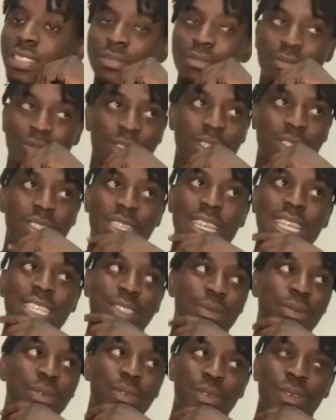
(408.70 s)
And God bless
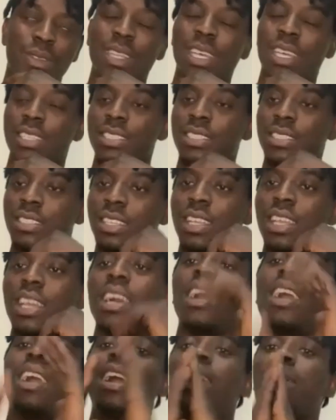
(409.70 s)
you.
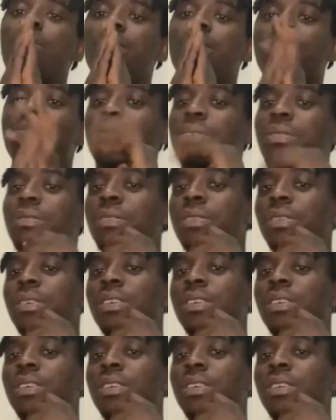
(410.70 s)
That's my wish.